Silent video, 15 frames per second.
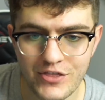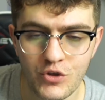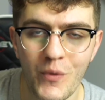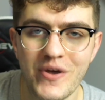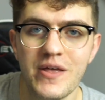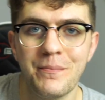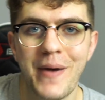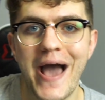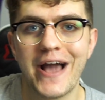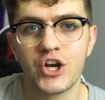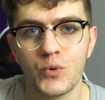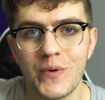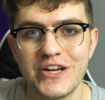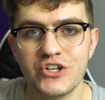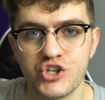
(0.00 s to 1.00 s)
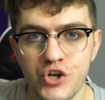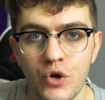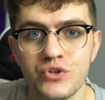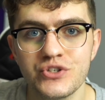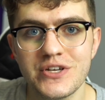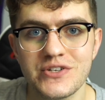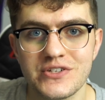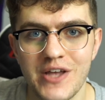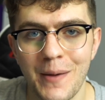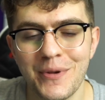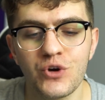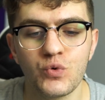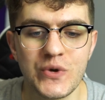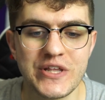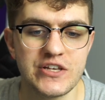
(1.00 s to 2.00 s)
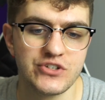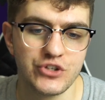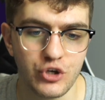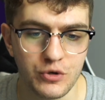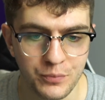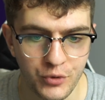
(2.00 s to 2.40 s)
And the way that Pat Kerrane shows this is I'm going to read this little